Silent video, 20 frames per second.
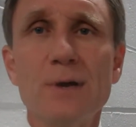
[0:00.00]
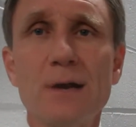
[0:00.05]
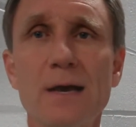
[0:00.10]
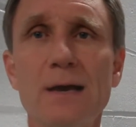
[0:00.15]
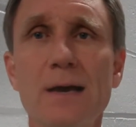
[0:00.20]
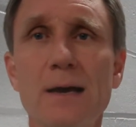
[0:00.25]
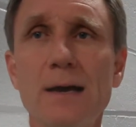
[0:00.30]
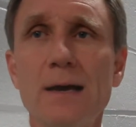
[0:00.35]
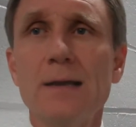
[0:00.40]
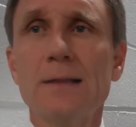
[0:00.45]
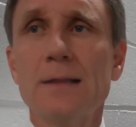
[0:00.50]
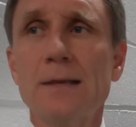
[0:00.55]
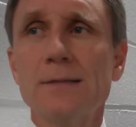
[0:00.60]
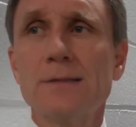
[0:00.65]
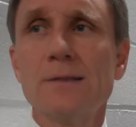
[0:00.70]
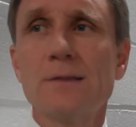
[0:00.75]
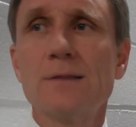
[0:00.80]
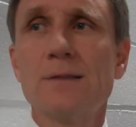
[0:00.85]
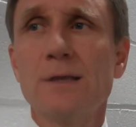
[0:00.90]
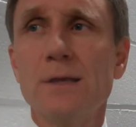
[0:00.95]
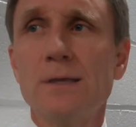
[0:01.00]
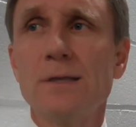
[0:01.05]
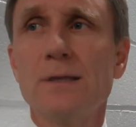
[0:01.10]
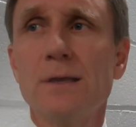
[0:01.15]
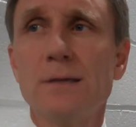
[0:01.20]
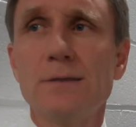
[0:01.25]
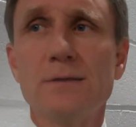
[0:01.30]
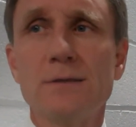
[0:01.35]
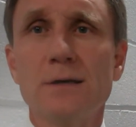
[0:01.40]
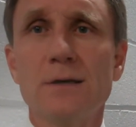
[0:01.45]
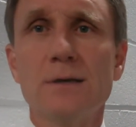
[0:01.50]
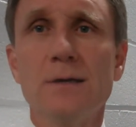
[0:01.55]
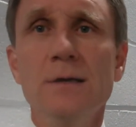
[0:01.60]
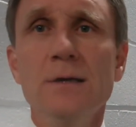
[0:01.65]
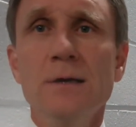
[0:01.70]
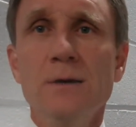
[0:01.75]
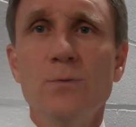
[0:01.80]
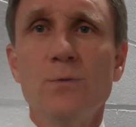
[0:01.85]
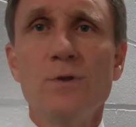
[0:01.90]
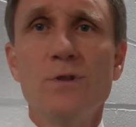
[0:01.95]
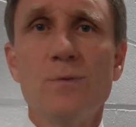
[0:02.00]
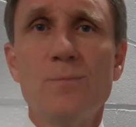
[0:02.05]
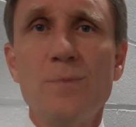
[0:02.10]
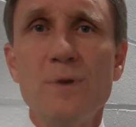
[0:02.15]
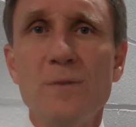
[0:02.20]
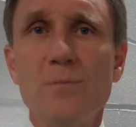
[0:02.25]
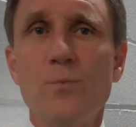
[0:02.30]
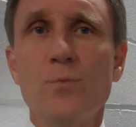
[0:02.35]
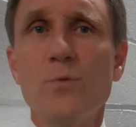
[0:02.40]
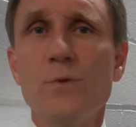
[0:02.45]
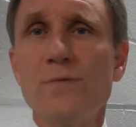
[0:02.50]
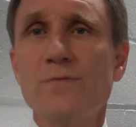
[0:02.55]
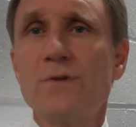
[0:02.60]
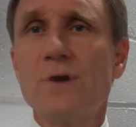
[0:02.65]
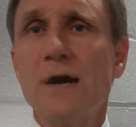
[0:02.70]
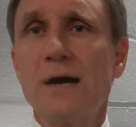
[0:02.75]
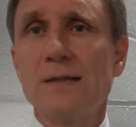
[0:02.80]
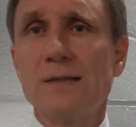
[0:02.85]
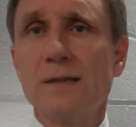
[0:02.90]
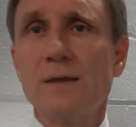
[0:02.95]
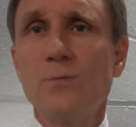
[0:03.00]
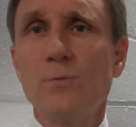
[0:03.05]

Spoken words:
But I like to think that with the people we've got,